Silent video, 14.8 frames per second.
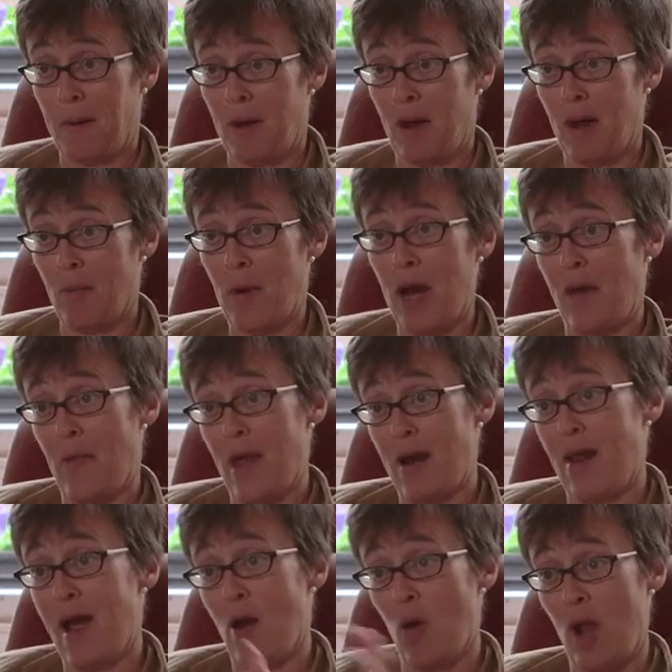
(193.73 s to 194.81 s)
Um, and then
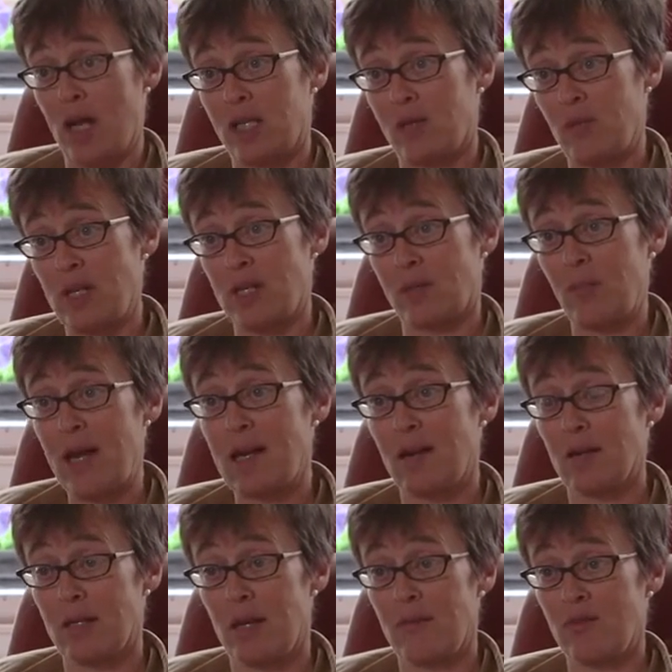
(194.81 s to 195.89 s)
that all has to be
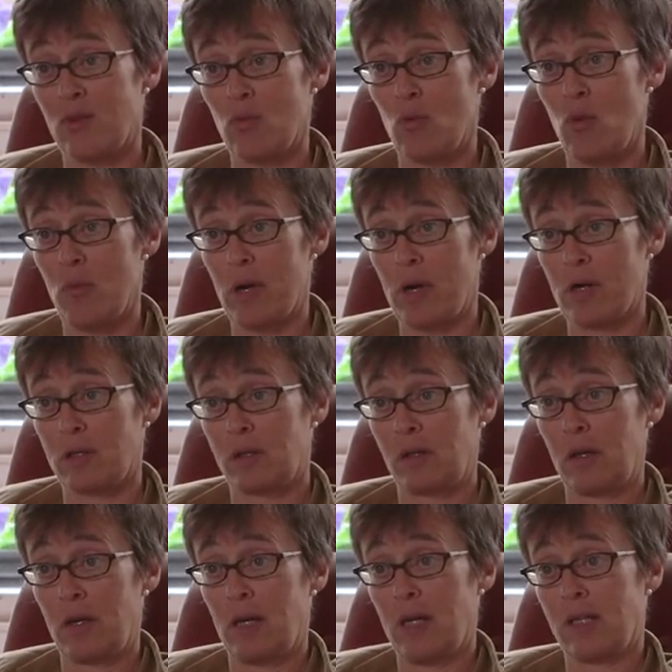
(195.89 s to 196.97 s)
dismantled after the war because
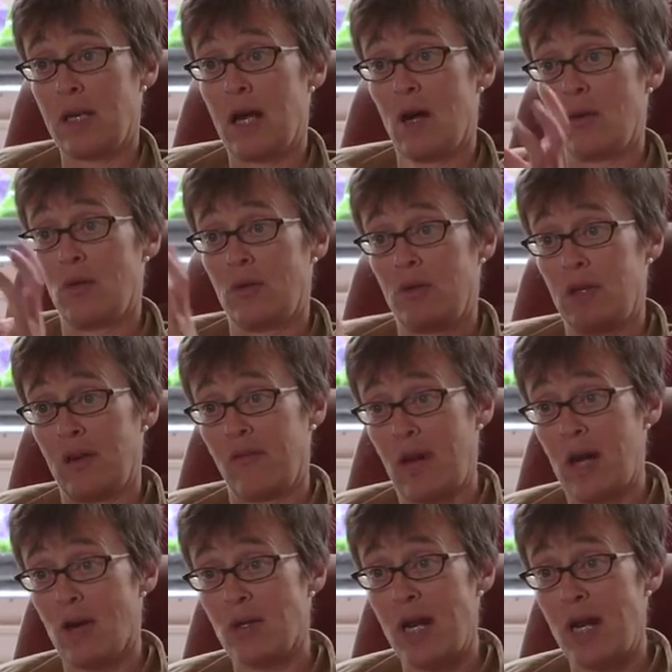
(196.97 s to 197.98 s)
he's now the avowed